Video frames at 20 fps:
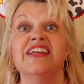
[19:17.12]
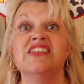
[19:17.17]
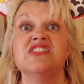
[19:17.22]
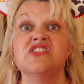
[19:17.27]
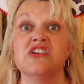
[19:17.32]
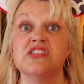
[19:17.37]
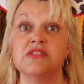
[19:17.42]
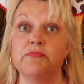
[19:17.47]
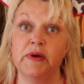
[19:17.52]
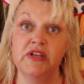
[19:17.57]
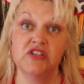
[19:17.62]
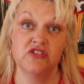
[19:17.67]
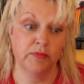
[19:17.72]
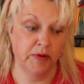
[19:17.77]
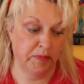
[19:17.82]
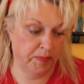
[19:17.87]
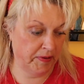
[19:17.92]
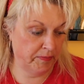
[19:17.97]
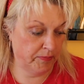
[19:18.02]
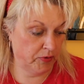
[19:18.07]
I'll insert a picture of
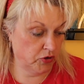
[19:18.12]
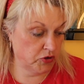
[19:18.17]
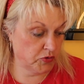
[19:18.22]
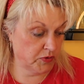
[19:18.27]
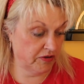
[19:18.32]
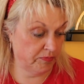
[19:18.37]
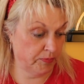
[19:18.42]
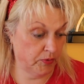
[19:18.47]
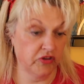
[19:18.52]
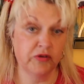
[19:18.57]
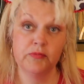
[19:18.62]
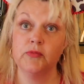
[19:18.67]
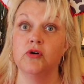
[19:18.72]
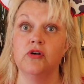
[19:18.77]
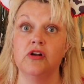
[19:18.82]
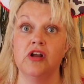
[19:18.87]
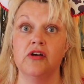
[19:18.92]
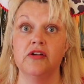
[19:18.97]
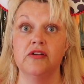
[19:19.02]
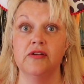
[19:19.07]
my pinboard when I put them
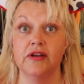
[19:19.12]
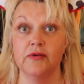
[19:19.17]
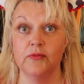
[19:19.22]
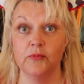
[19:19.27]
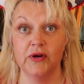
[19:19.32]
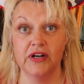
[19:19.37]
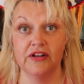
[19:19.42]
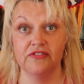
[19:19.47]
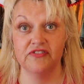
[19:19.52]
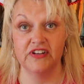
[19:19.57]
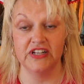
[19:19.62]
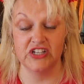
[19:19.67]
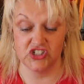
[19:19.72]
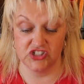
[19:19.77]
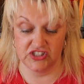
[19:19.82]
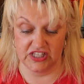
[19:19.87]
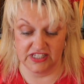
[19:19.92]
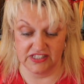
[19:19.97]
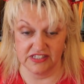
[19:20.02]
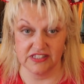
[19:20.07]
all on when I
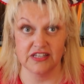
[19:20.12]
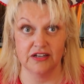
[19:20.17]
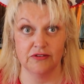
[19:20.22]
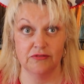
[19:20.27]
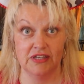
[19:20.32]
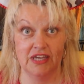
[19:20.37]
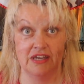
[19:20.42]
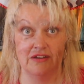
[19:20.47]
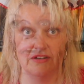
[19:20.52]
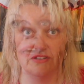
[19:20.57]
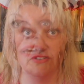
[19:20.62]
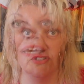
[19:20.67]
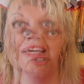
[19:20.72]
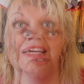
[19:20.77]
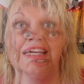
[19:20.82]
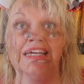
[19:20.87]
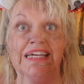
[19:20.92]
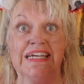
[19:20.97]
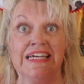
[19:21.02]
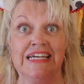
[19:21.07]
finish this. So yeah, I'll
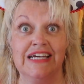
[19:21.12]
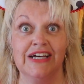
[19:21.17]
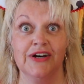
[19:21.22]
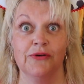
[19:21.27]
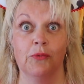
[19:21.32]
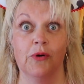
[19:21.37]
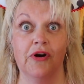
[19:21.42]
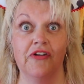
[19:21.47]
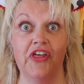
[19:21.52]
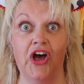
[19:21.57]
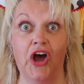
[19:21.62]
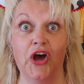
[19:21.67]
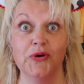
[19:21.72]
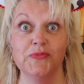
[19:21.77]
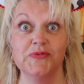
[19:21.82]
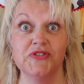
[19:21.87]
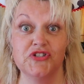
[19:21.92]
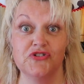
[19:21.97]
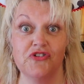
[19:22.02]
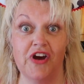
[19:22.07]
do that. We're on the
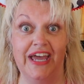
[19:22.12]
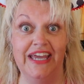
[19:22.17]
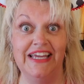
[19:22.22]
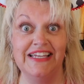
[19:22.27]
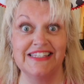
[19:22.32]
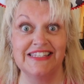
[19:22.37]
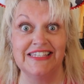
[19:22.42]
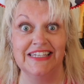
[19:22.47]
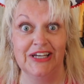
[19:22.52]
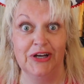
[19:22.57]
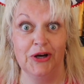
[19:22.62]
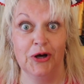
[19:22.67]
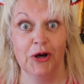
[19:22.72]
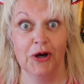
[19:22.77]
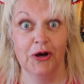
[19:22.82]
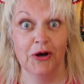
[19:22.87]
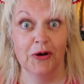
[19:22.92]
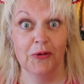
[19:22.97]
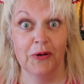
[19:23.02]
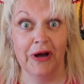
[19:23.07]
home straight.
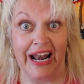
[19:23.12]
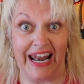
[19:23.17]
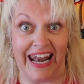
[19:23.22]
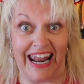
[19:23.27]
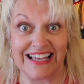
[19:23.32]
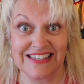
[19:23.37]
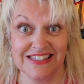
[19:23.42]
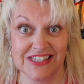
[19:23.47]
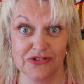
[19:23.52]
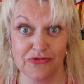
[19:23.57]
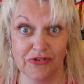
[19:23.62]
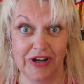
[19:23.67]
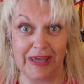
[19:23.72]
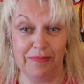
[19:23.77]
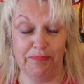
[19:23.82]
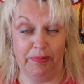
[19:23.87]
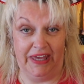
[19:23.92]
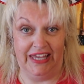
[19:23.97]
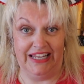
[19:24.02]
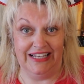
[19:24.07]
Last
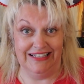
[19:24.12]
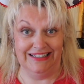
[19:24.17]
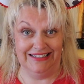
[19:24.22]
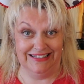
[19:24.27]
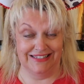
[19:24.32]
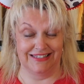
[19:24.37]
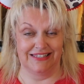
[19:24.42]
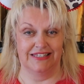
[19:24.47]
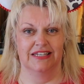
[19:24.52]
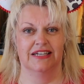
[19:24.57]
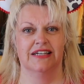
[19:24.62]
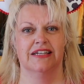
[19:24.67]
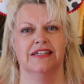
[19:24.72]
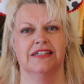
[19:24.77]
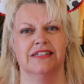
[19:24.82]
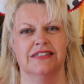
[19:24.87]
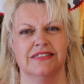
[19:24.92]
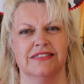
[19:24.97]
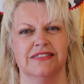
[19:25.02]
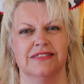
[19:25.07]
3 pins.
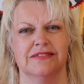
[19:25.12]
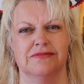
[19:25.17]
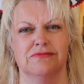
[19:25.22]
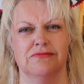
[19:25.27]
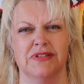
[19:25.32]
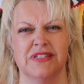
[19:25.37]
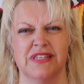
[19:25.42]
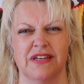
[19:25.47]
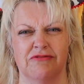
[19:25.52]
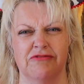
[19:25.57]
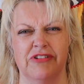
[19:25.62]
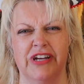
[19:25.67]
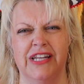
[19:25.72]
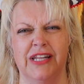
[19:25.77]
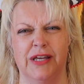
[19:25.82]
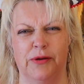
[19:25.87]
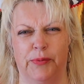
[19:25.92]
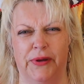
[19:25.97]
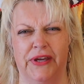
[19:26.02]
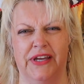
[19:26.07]
Was that
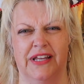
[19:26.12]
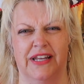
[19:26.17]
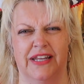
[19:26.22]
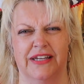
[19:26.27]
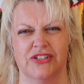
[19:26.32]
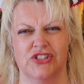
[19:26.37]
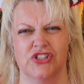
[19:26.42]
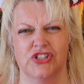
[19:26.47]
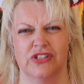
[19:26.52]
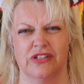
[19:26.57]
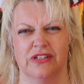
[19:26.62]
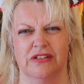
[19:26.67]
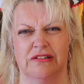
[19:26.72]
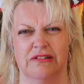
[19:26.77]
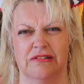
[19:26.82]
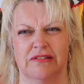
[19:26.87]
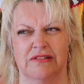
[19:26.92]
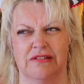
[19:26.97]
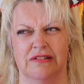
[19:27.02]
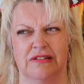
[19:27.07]
really a big collection?
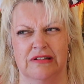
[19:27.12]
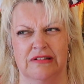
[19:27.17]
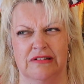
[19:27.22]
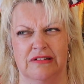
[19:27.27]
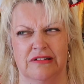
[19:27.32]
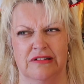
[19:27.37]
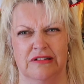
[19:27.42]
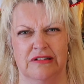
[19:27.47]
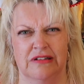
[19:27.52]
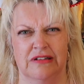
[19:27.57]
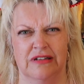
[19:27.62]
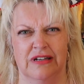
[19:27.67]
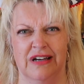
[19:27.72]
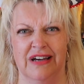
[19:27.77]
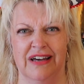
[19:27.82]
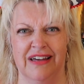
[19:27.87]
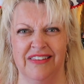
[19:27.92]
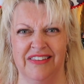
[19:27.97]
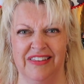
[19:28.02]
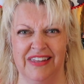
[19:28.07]

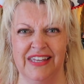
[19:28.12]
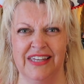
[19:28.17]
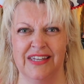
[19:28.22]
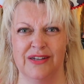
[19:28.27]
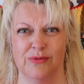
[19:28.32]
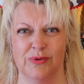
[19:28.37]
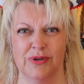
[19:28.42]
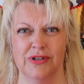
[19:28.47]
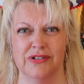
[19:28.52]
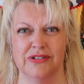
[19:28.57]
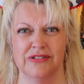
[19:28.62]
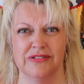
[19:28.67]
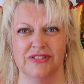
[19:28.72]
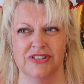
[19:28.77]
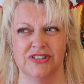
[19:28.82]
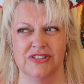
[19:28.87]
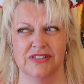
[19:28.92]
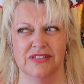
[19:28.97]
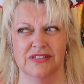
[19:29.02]
I think it was.